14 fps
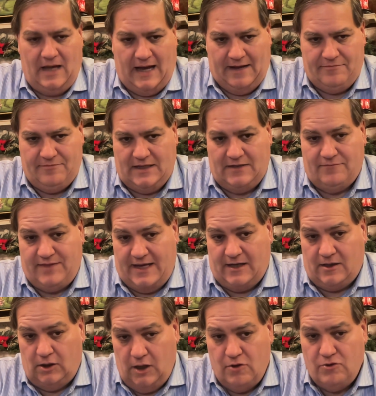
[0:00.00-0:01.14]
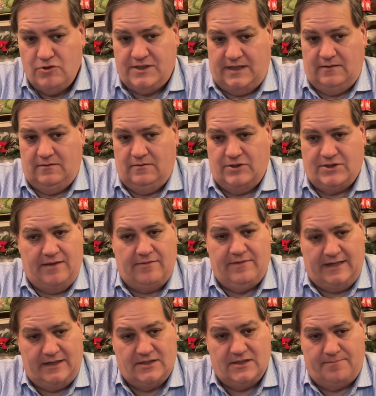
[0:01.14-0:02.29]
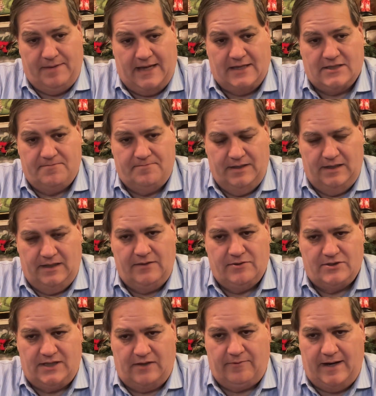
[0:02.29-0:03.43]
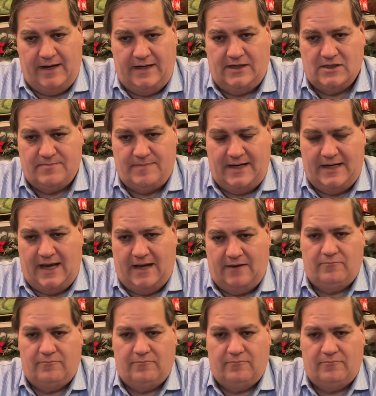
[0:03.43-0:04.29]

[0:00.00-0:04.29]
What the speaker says: I think if they close it, which I think is a possibility, which the Iranians may not